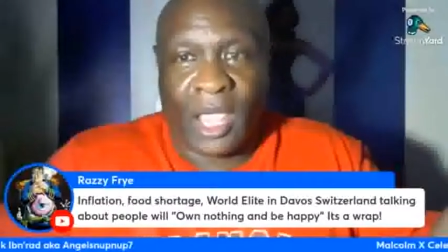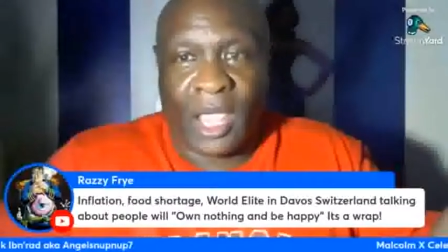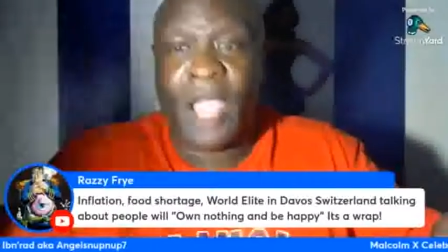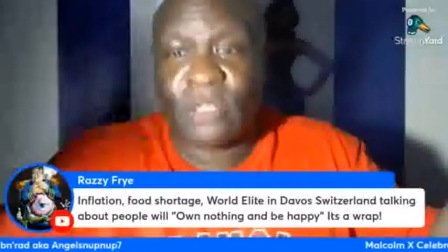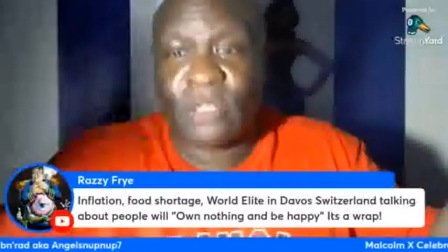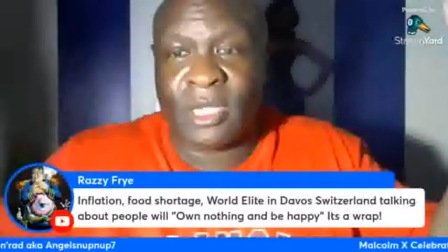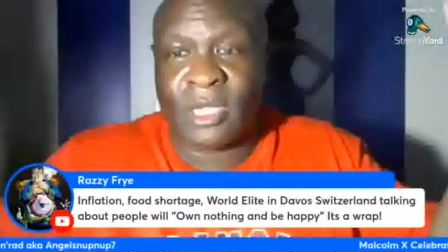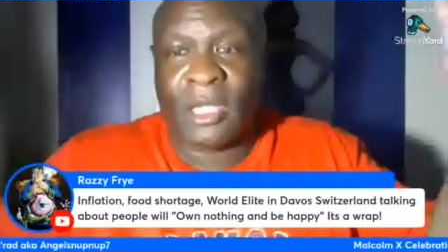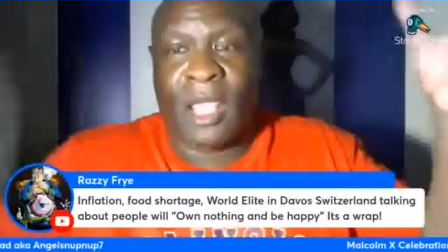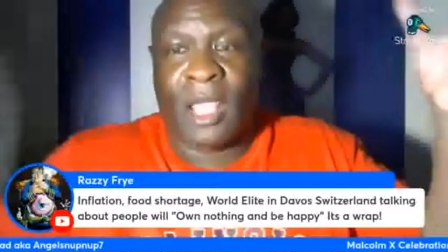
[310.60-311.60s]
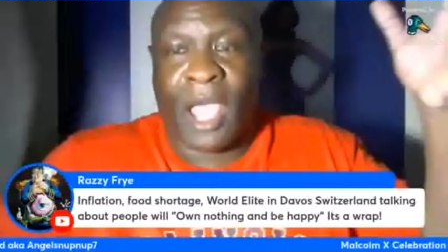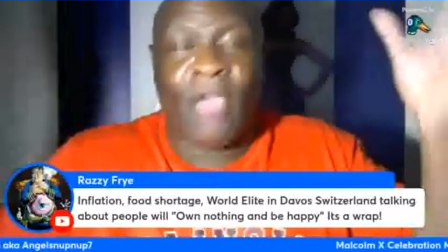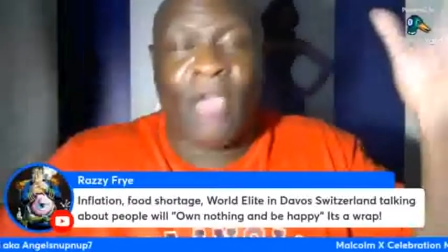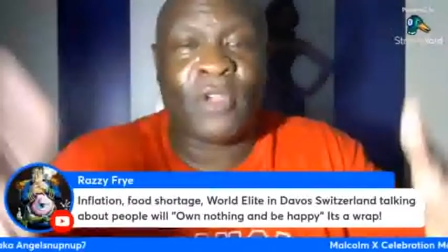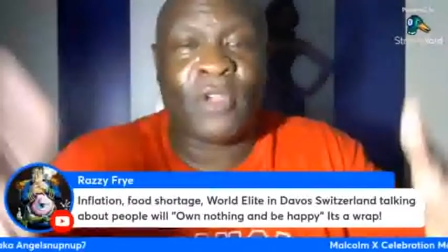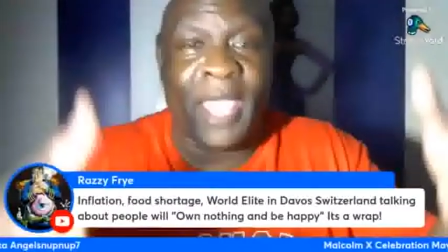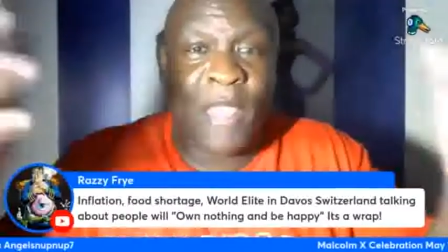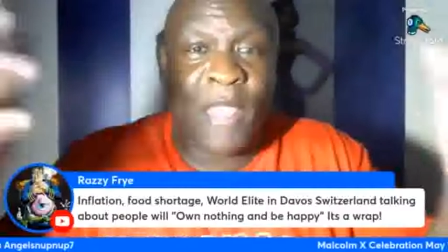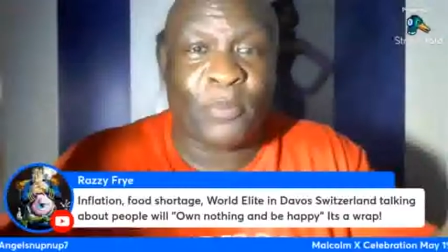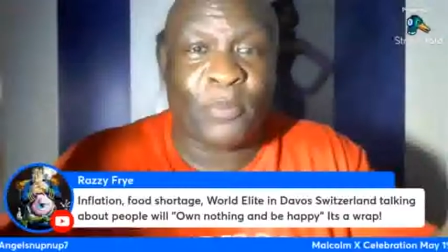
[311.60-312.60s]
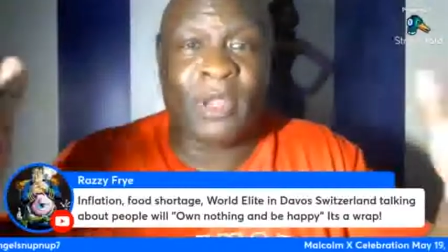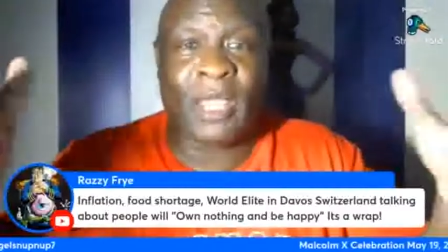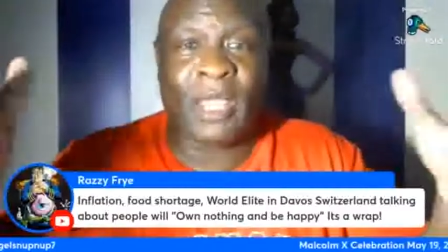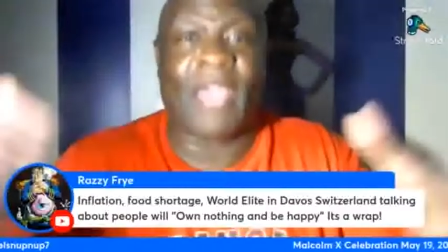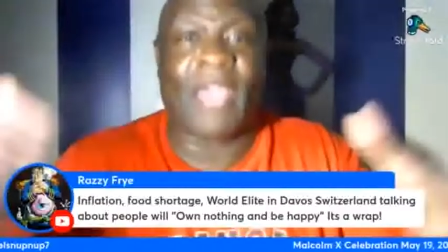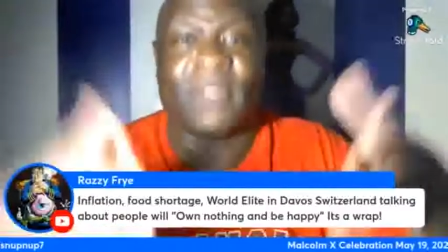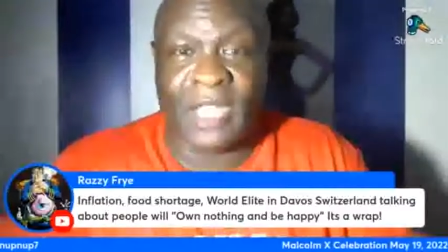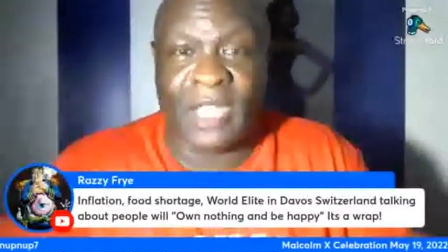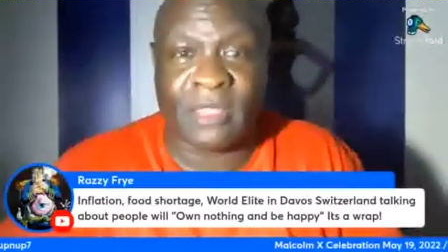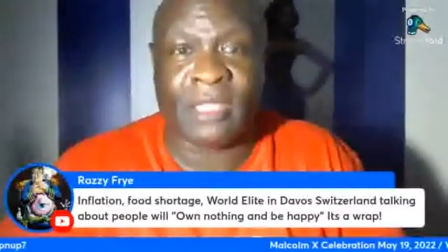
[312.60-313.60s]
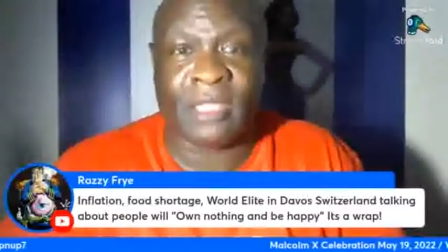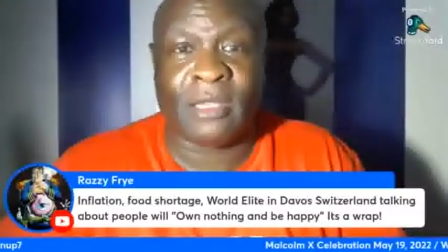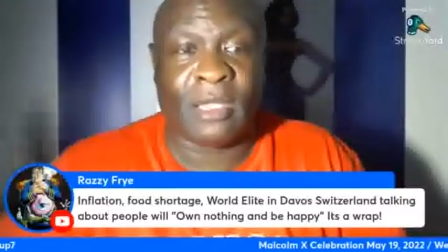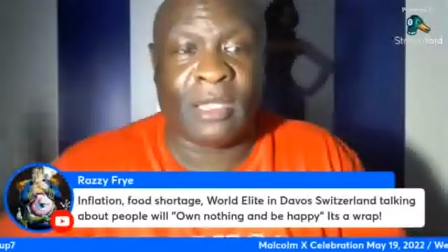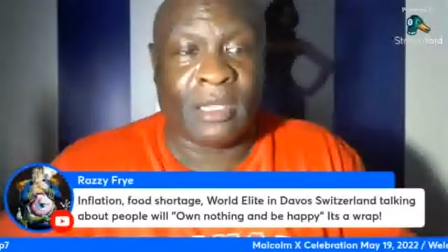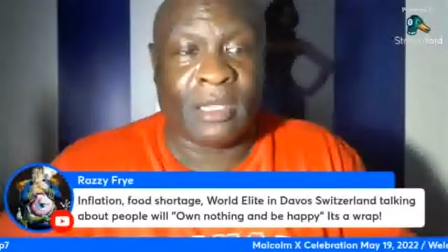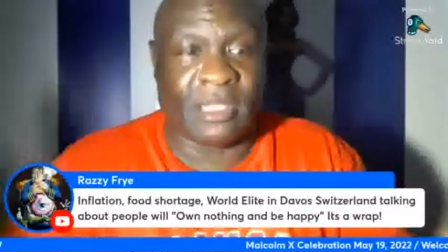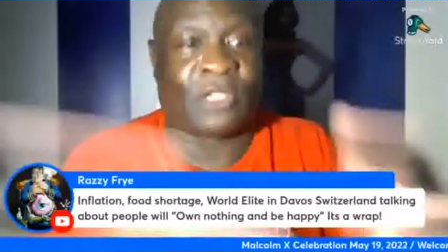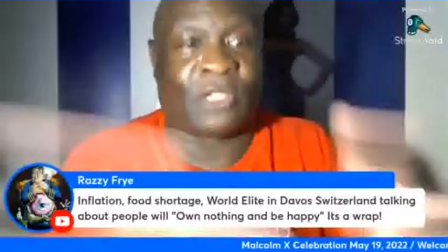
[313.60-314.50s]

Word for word: Actually, I felt happier having nothing than